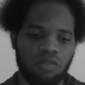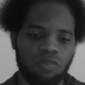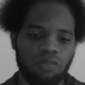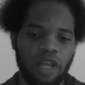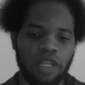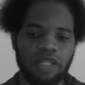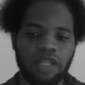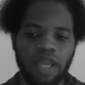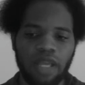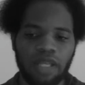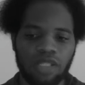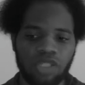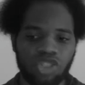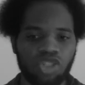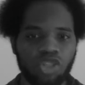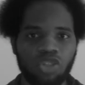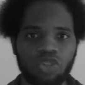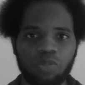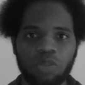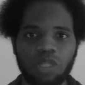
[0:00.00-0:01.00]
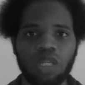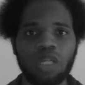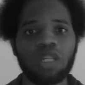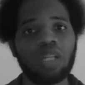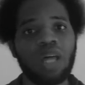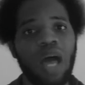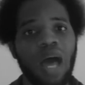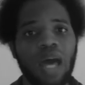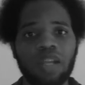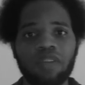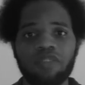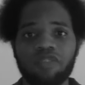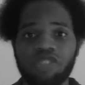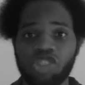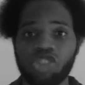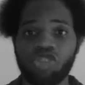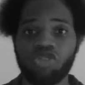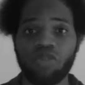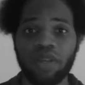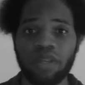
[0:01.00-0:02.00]
My dad showed me a lot of
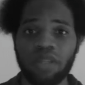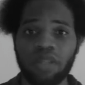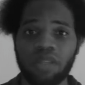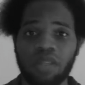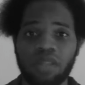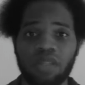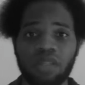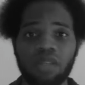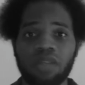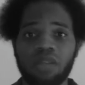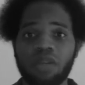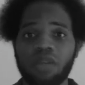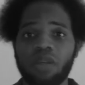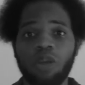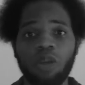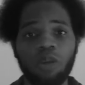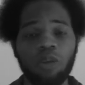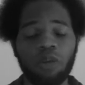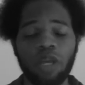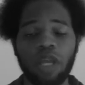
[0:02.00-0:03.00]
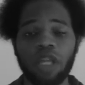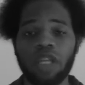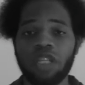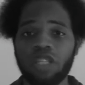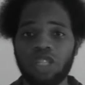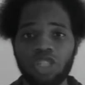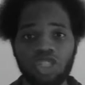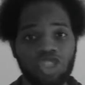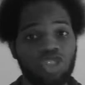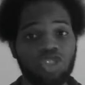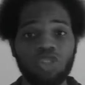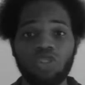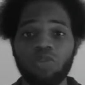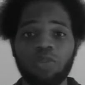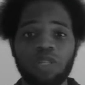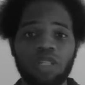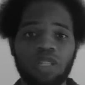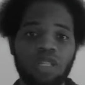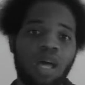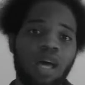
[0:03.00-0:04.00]
strength, and he showed
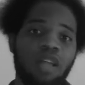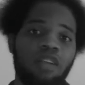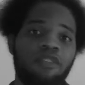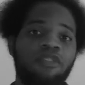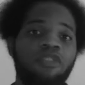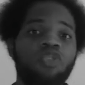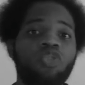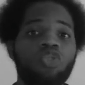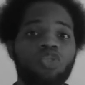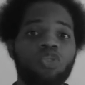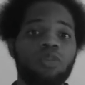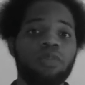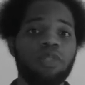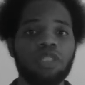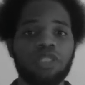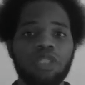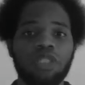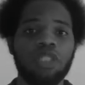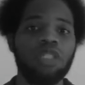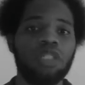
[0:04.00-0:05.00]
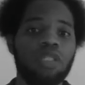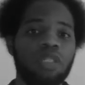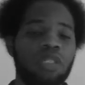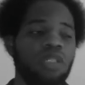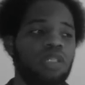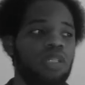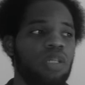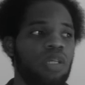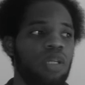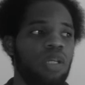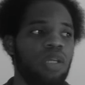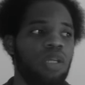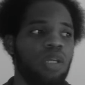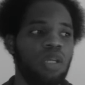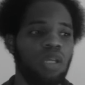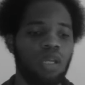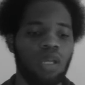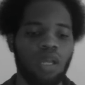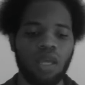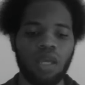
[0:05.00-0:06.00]
me a lot of vulnerability.
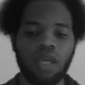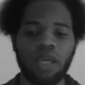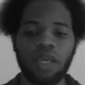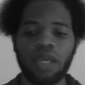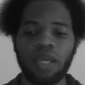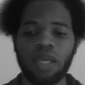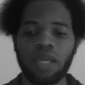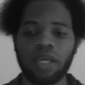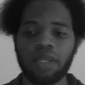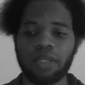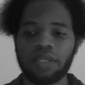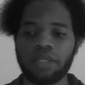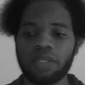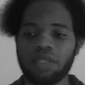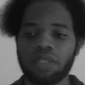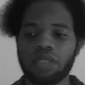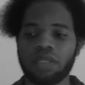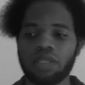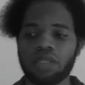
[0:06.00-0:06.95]
And